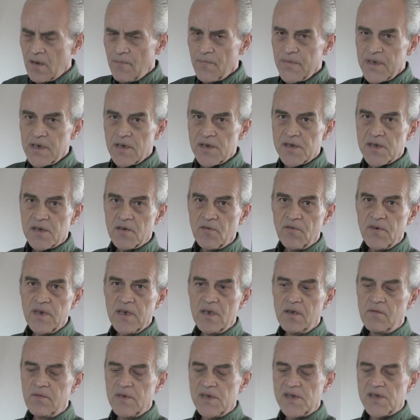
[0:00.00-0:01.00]
because the
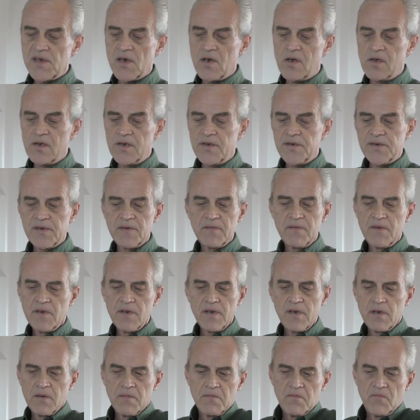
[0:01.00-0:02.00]
real results,
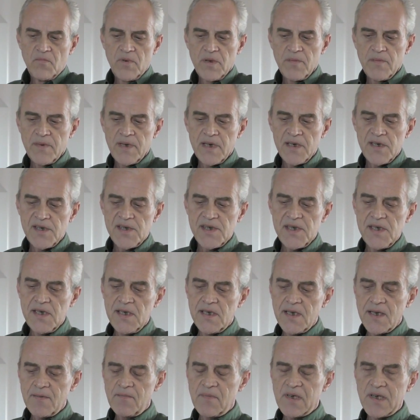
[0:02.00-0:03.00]
we may see
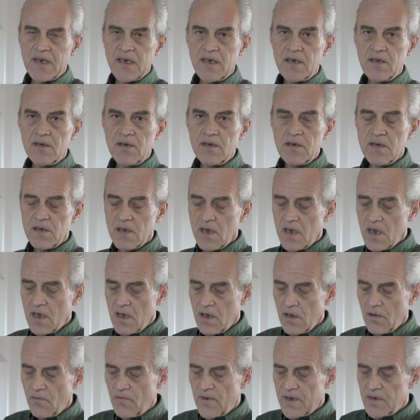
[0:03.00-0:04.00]
them later
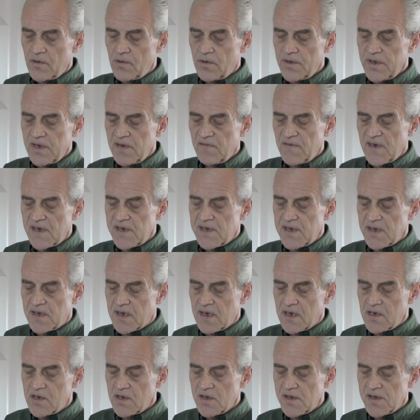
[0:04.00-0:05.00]
when all the
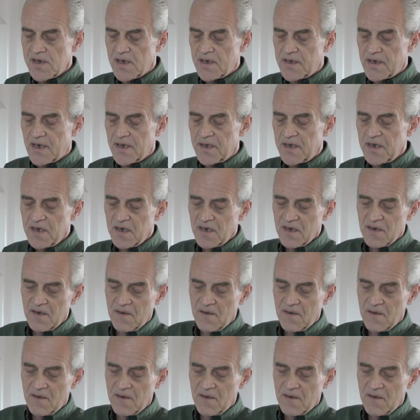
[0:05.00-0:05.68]
investigations are done.